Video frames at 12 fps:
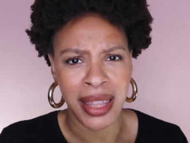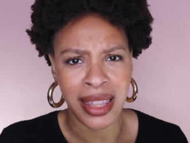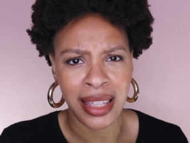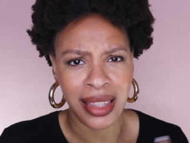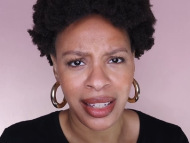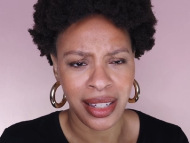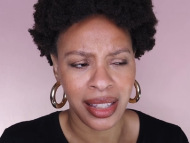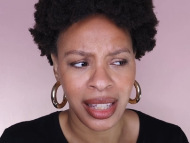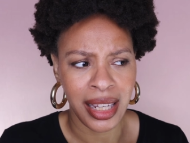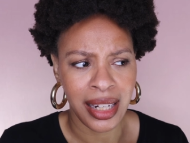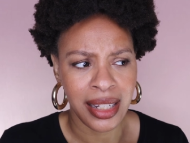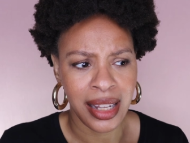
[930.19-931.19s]
I think they should
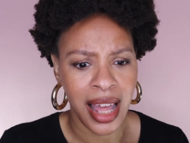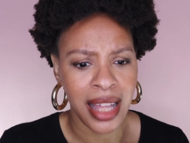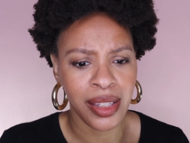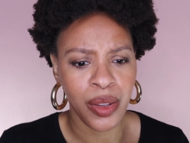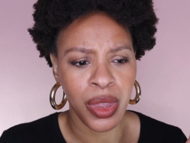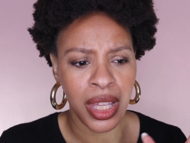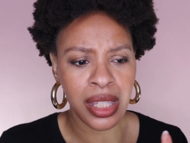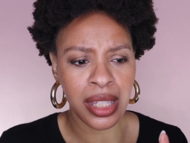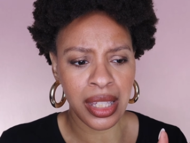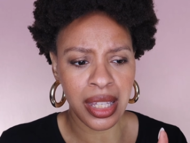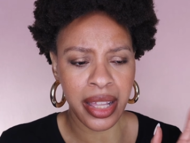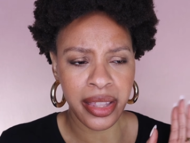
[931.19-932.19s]
lean into that. So
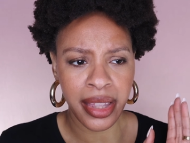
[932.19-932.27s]
this